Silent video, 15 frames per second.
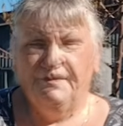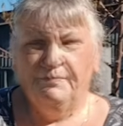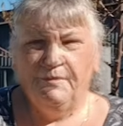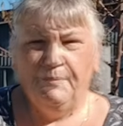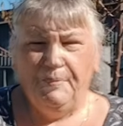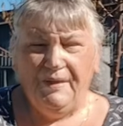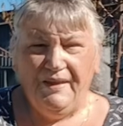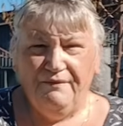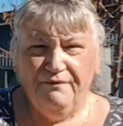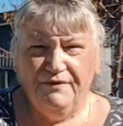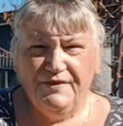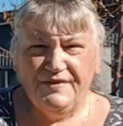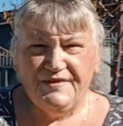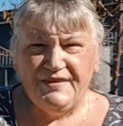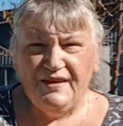My plan
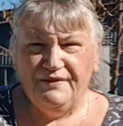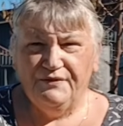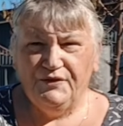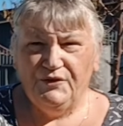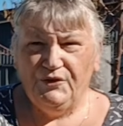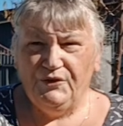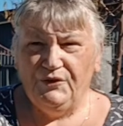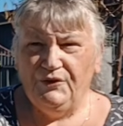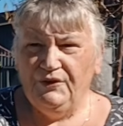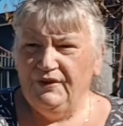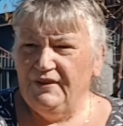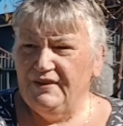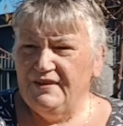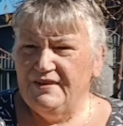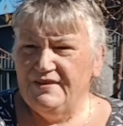for this afternoon
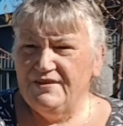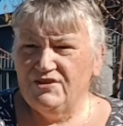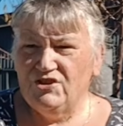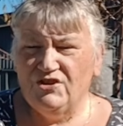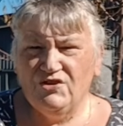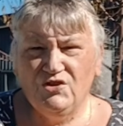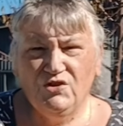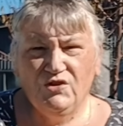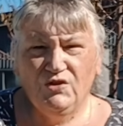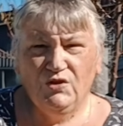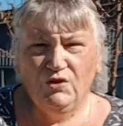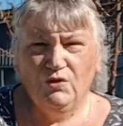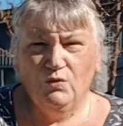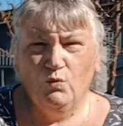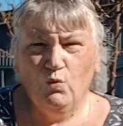is just
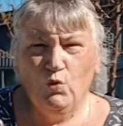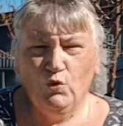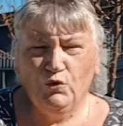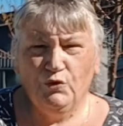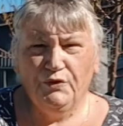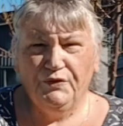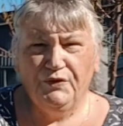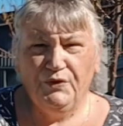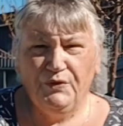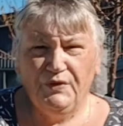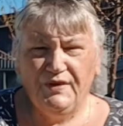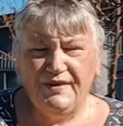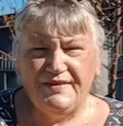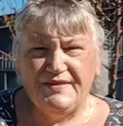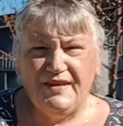to water a few
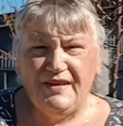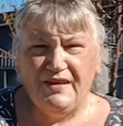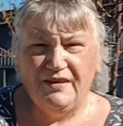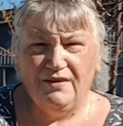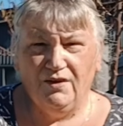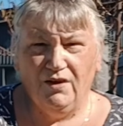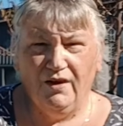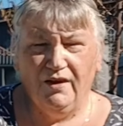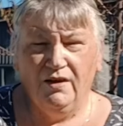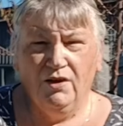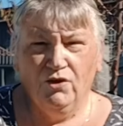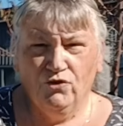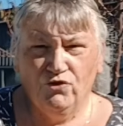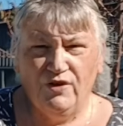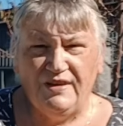things here that I
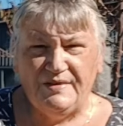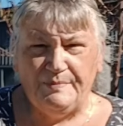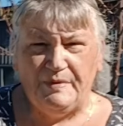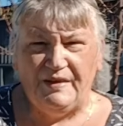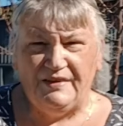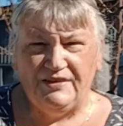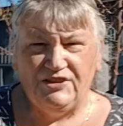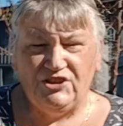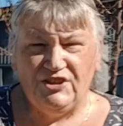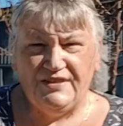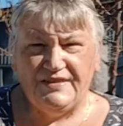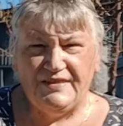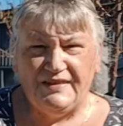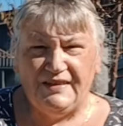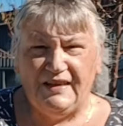transplanted
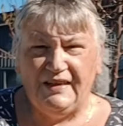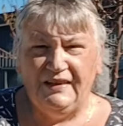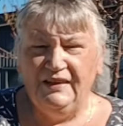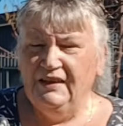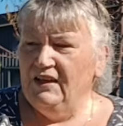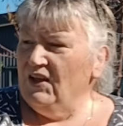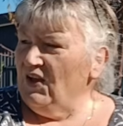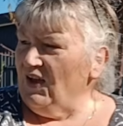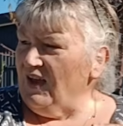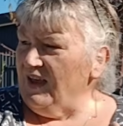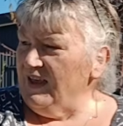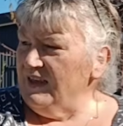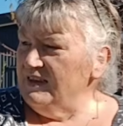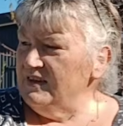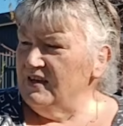yesterday
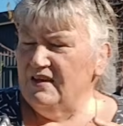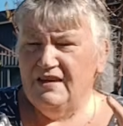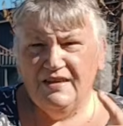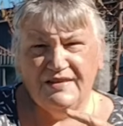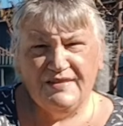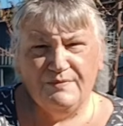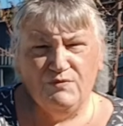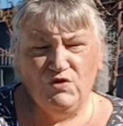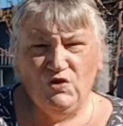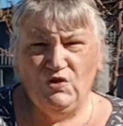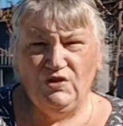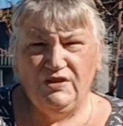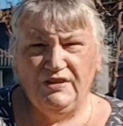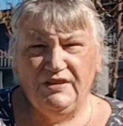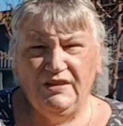and then get some
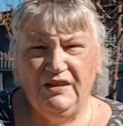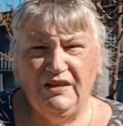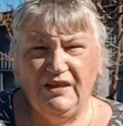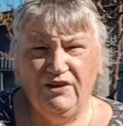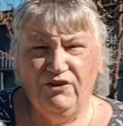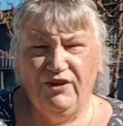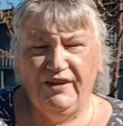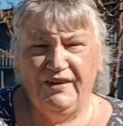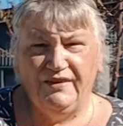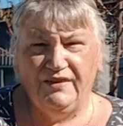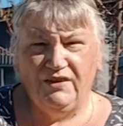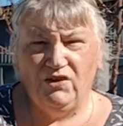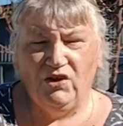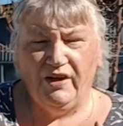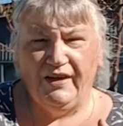dirt in the area
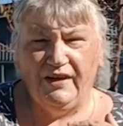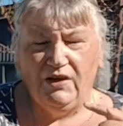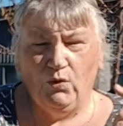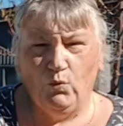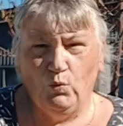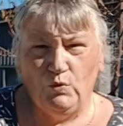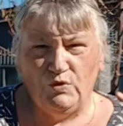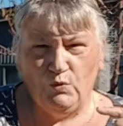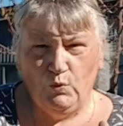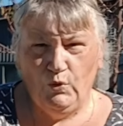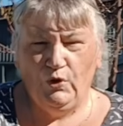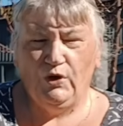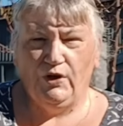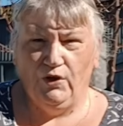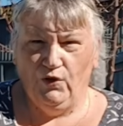that I was
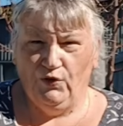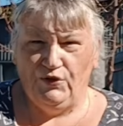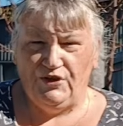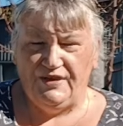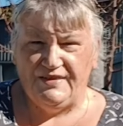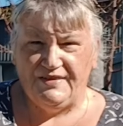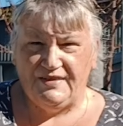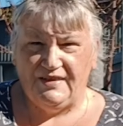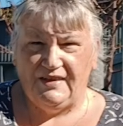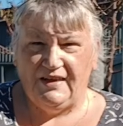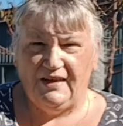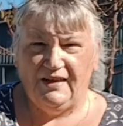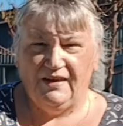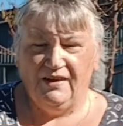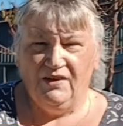working on
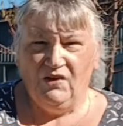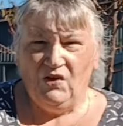yesterday.